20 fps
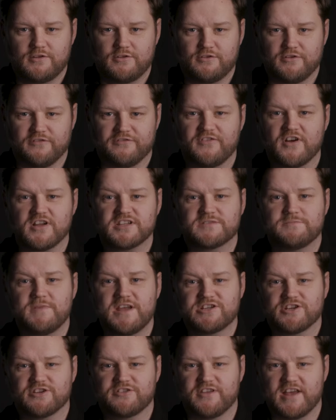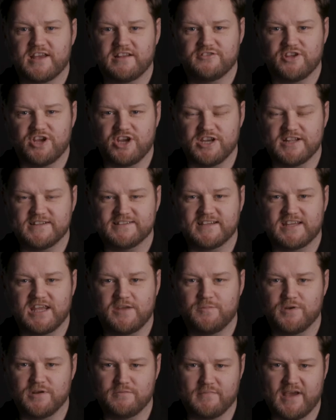The first major thing that you need to
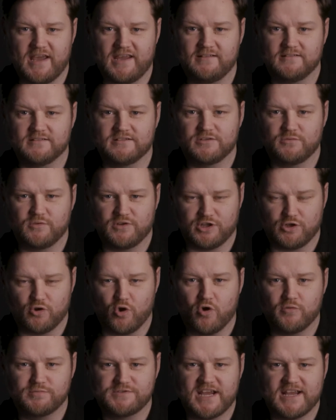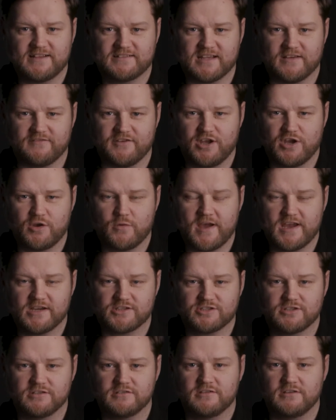keep in mind with an objectivity
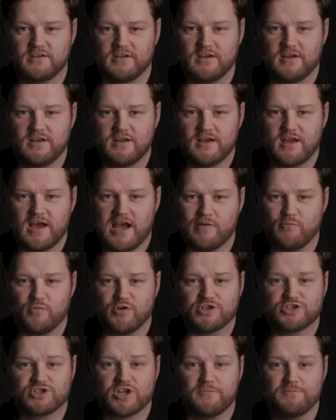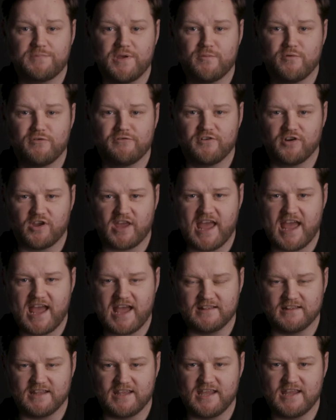question, and which some people forget
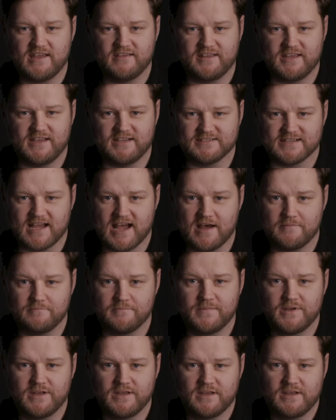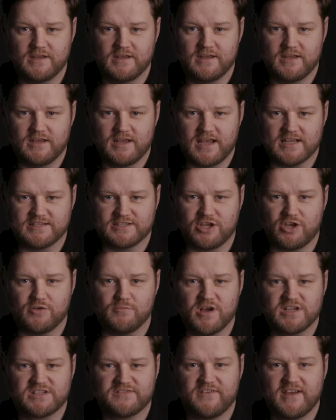in the heat of the exam, is that you
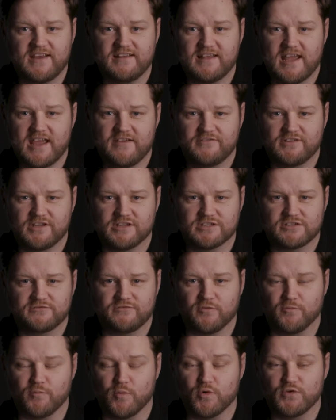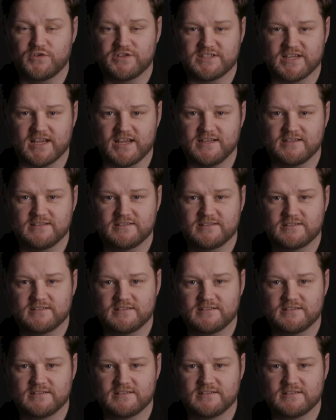must find evidence for both sides.